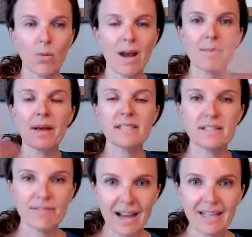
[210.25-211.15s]
Now, why am
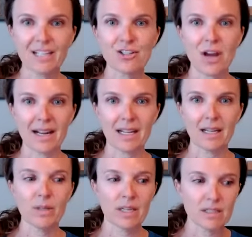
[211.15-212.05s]
I defining
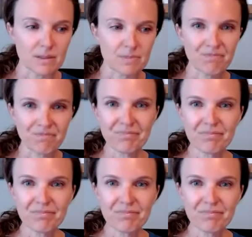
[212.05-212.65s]
tracking? Because